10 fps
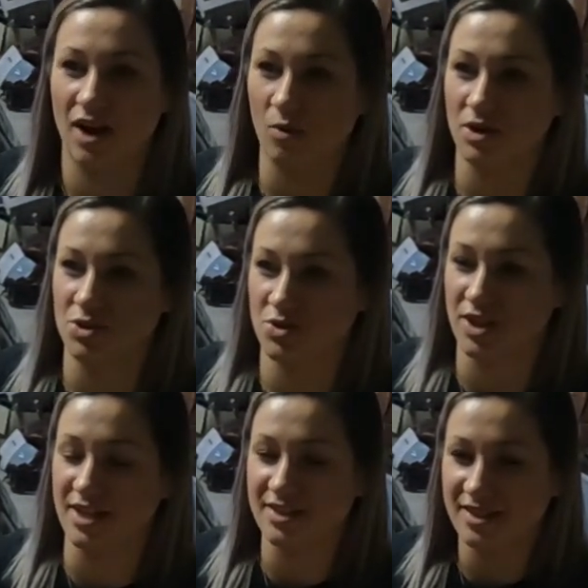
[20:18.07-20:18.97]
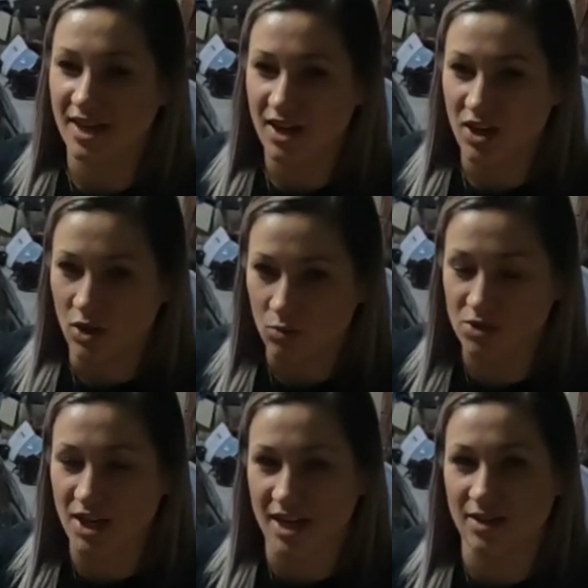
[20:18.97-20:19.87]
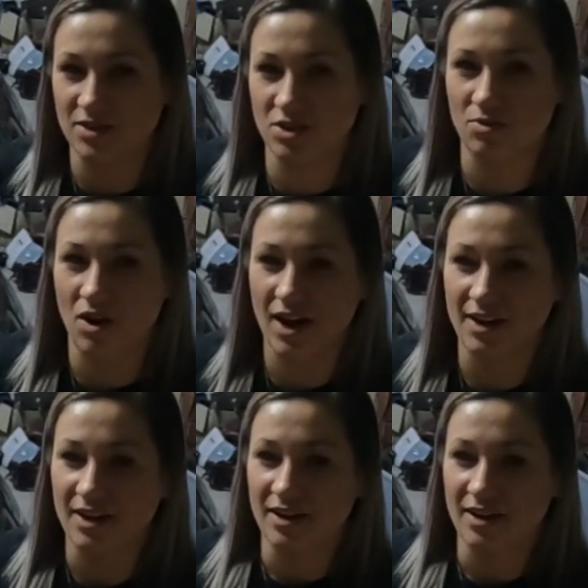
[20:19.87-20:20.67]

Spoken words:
I want to do this, will take you into the right